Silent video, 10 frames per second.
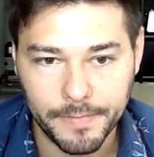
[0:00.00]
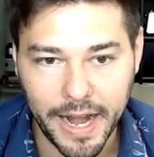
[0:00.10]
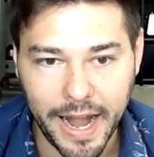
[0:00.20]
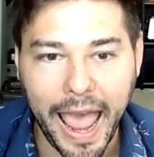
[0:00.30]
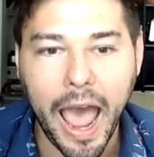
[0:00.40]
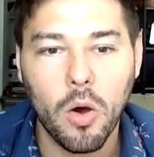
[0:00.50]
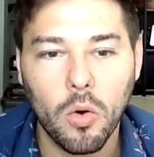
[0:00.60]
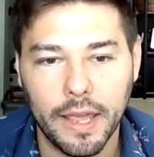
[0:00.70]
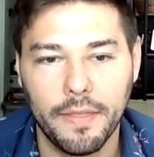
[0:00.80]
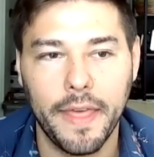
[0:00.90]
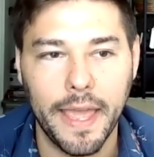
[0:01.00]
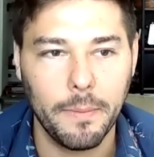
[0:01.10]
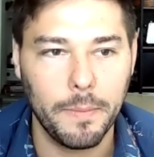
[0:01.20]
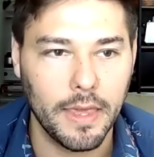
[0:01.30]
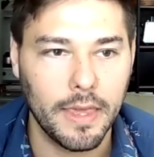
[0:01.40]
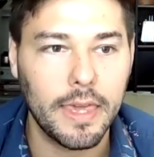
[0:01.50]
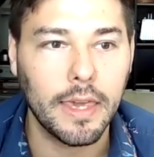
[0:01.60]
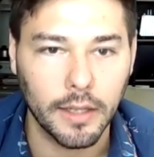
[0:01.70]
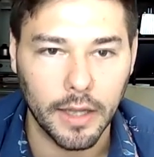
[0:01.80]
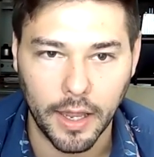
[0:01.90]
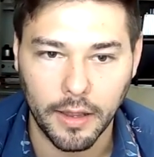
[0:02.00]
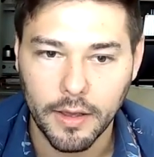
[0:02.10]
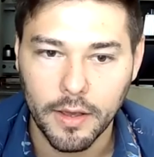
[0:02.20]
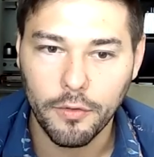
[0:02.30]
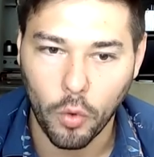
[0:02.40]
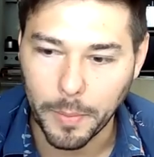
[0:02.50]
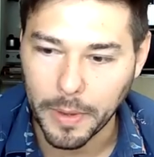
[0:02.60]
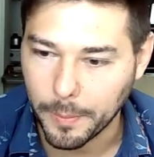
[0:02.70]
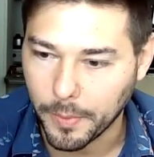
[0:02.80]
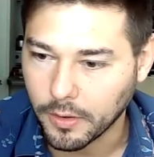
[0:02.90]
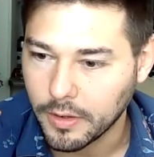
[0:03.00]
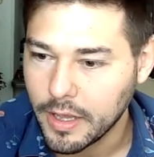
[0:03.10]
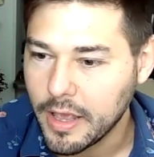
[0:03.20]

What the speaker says: And how can they be healing for people?